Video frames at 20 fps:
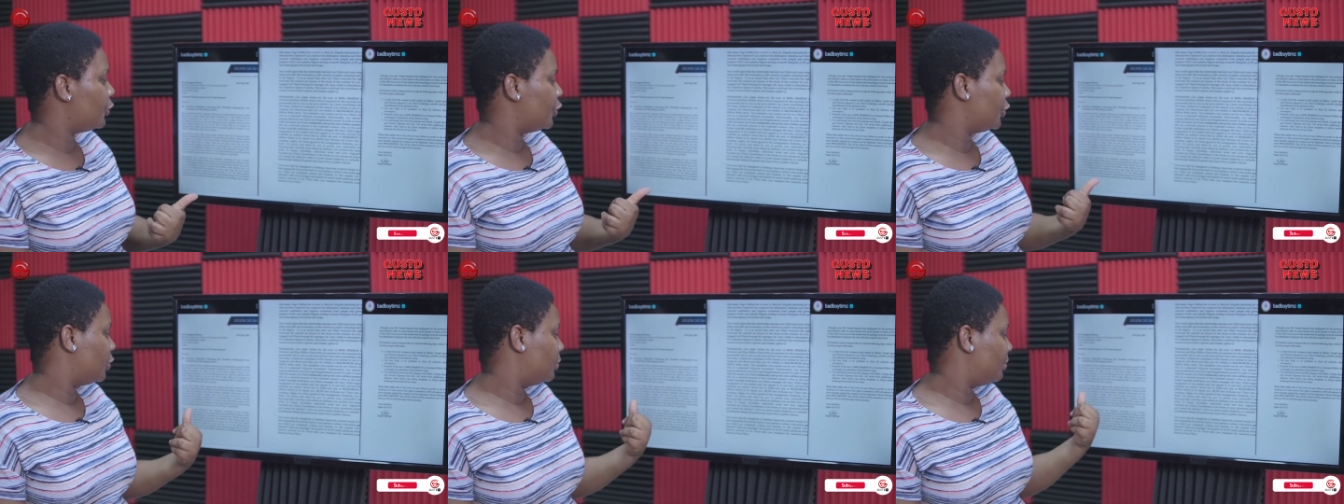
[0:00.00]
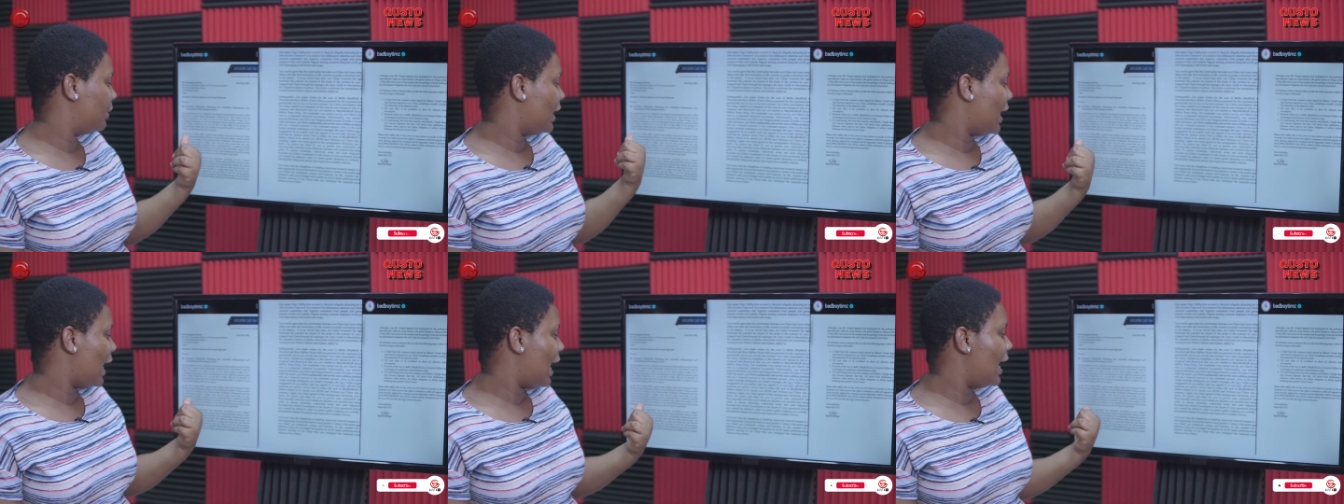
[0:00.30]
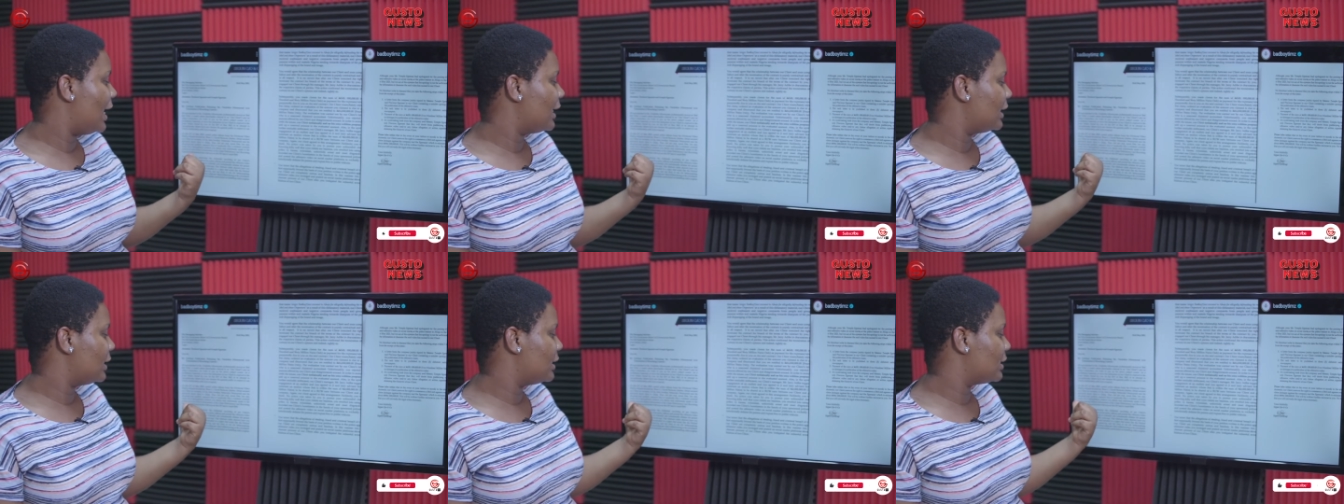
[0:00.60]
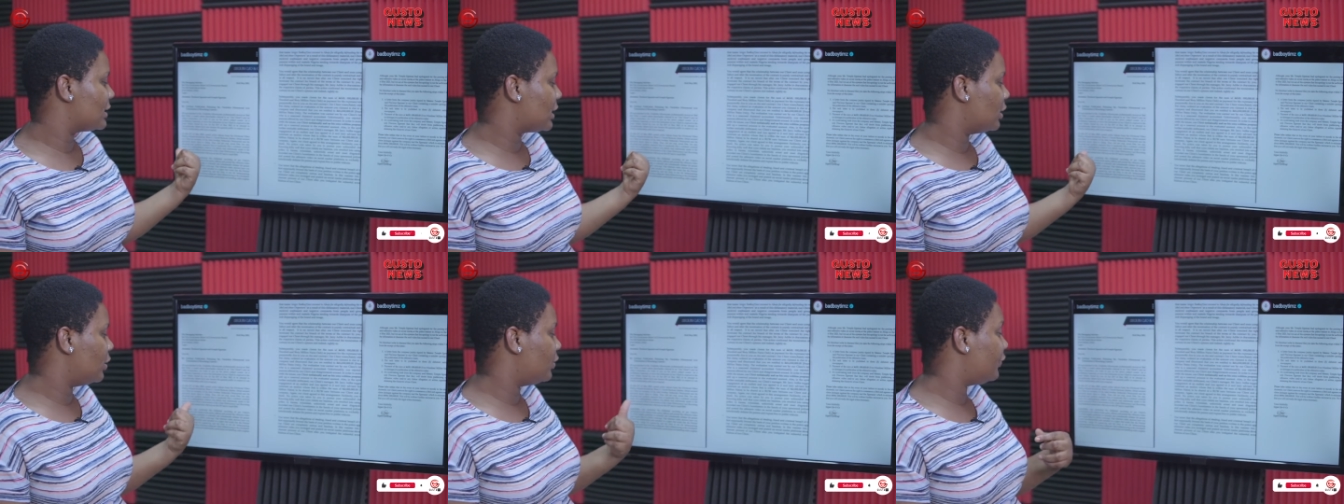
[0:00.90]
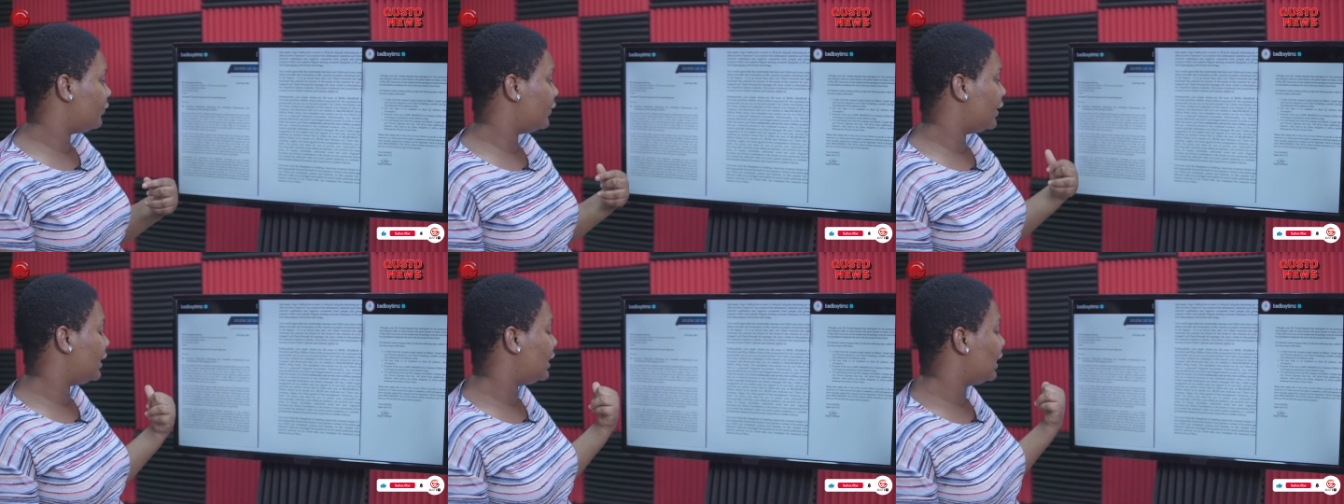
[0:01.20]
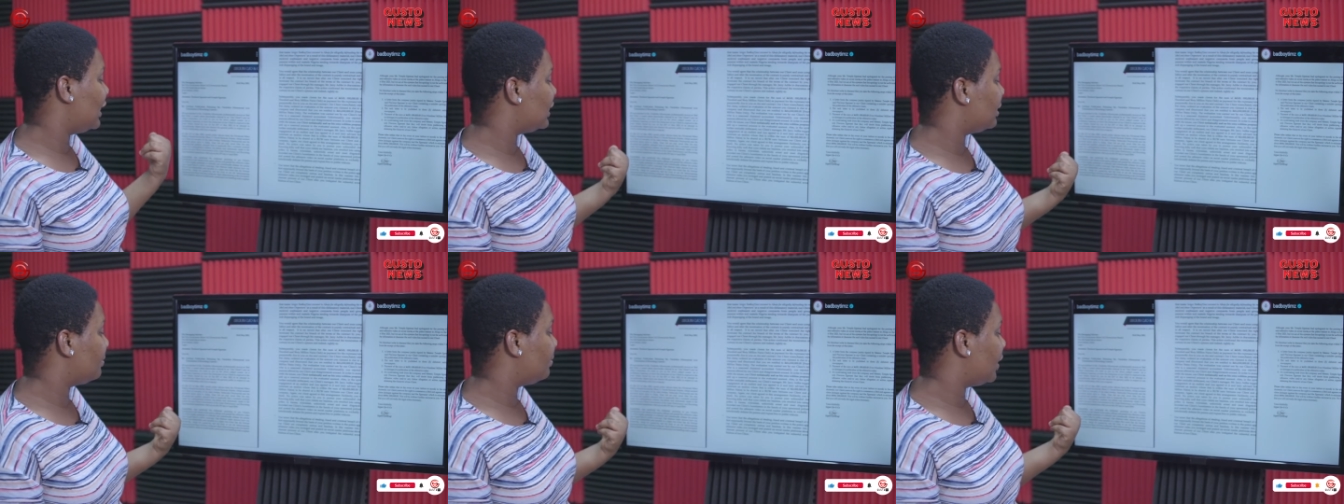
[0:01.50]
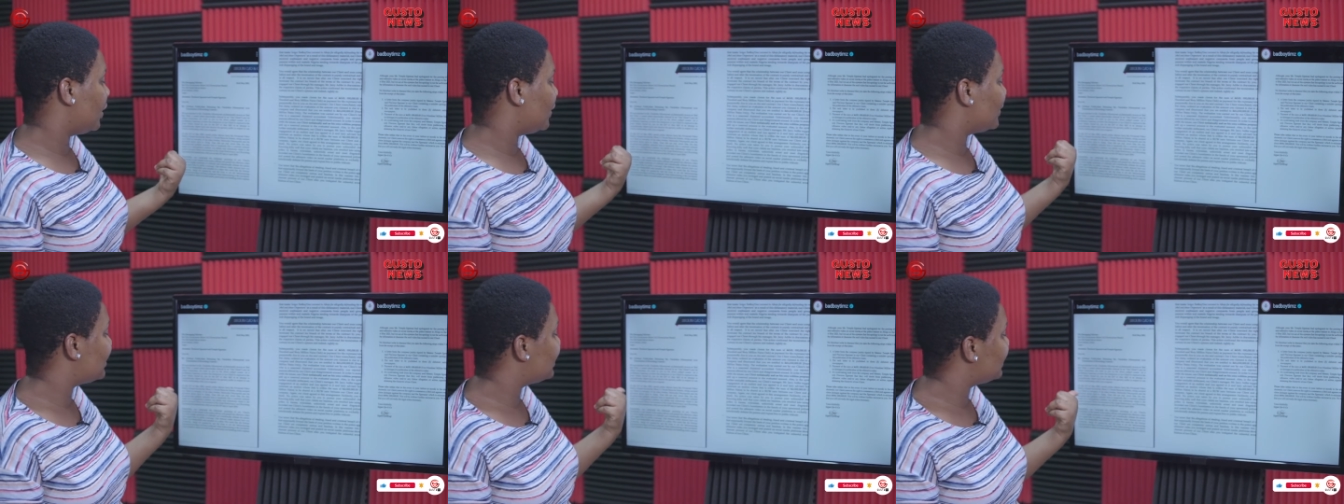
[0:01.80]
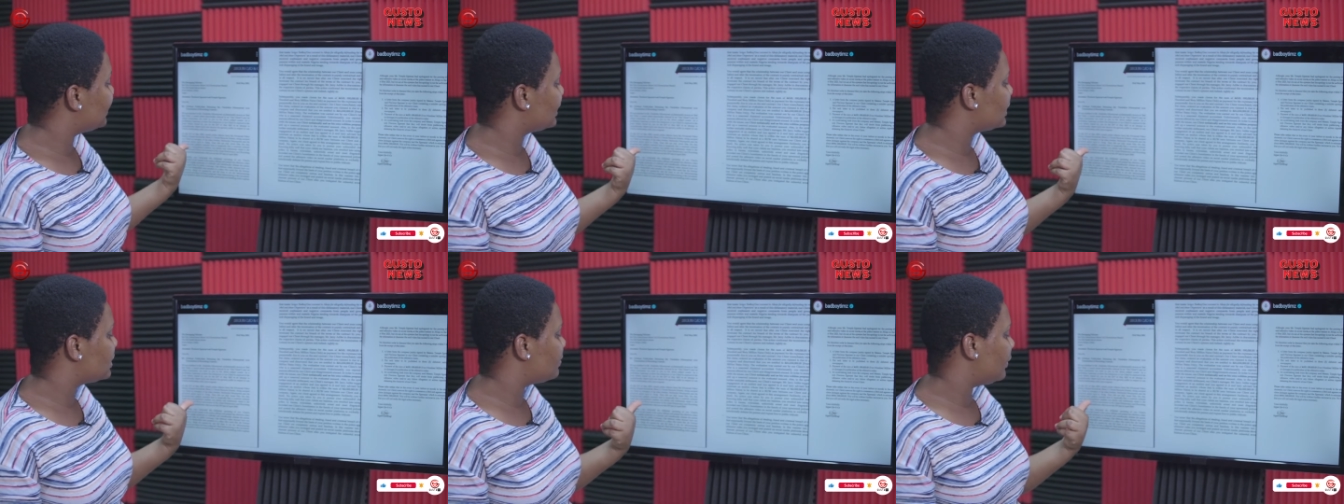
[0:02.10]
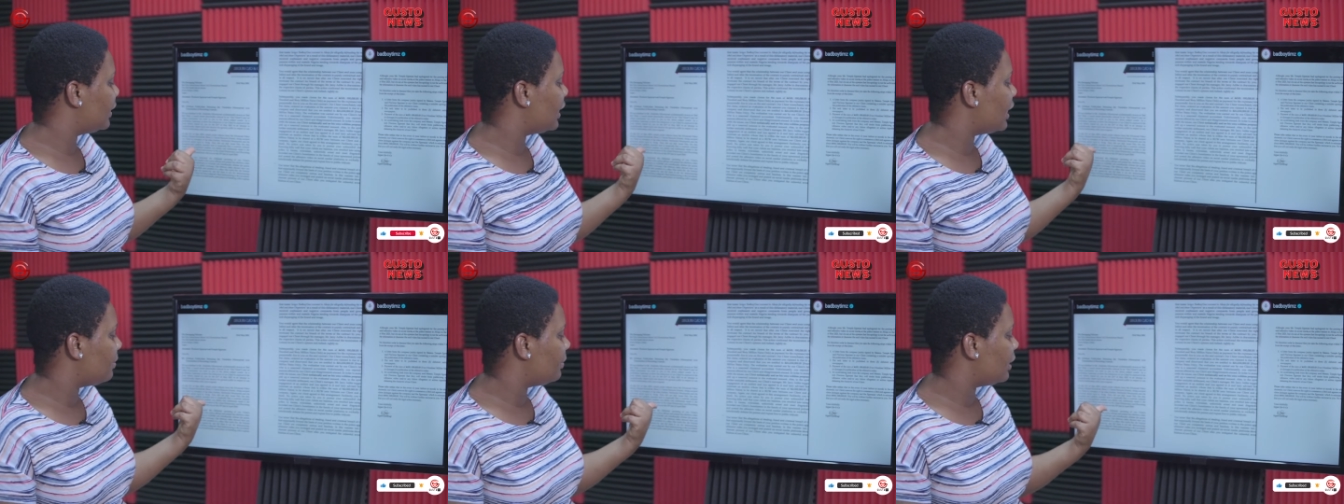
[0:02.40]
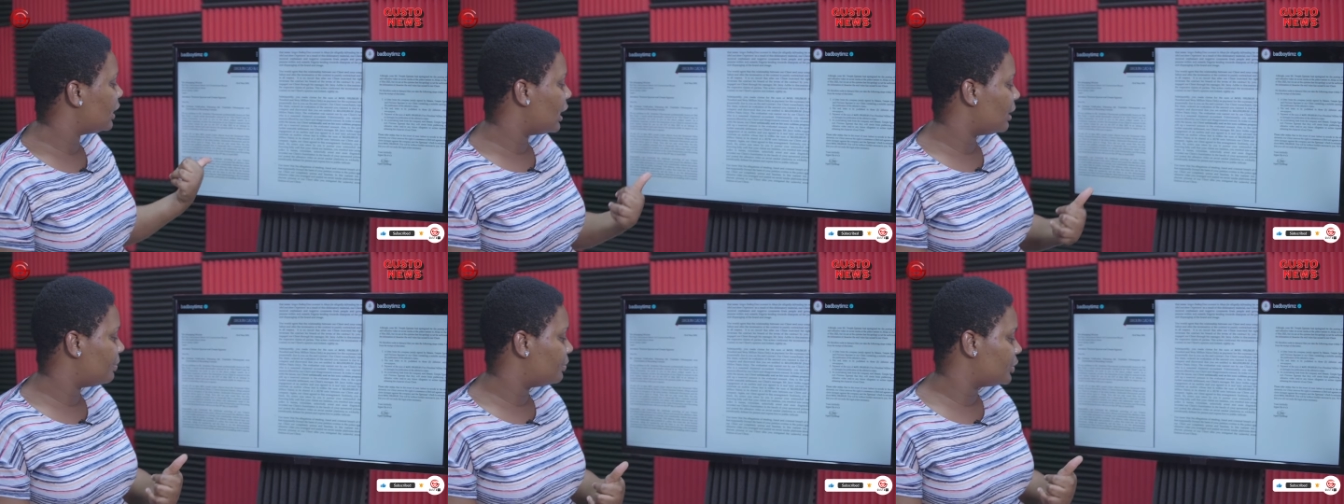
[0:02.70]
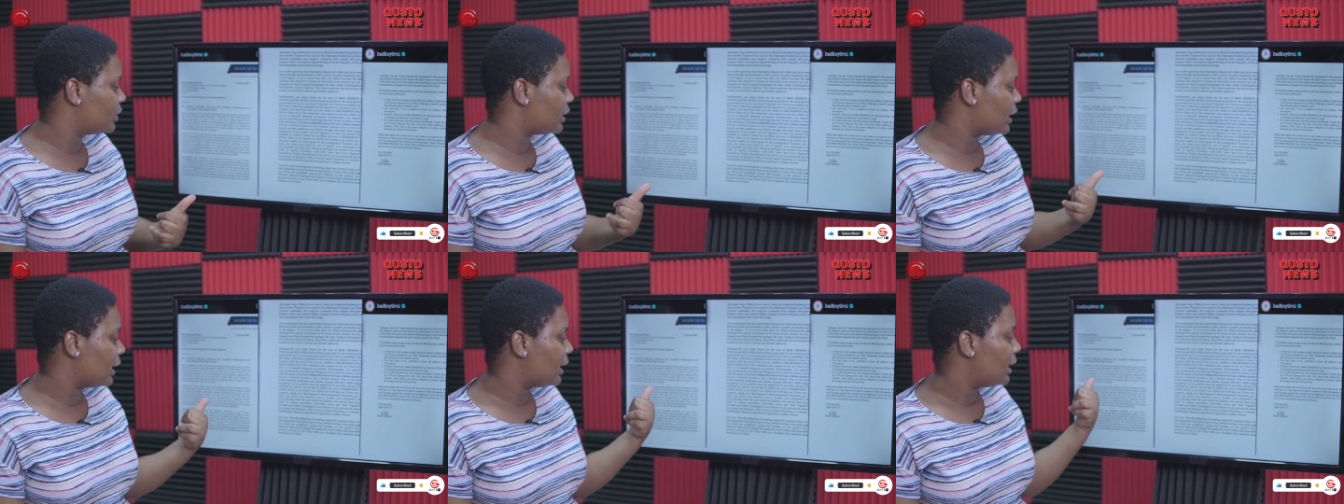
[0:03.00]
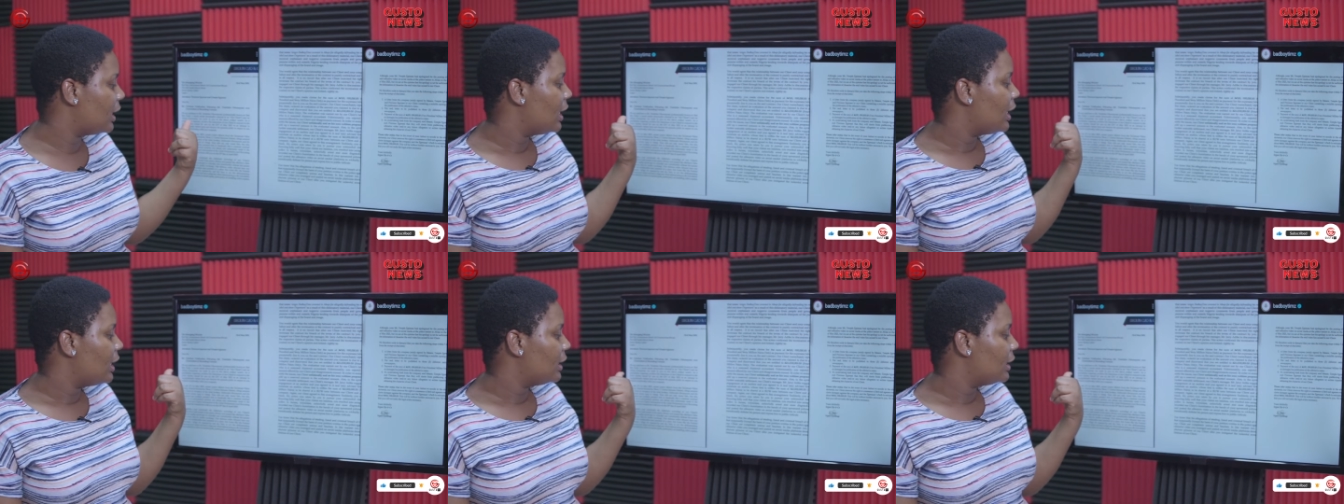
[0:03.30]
Yomi and his girlfriend at about 6 p.m. in Abuja.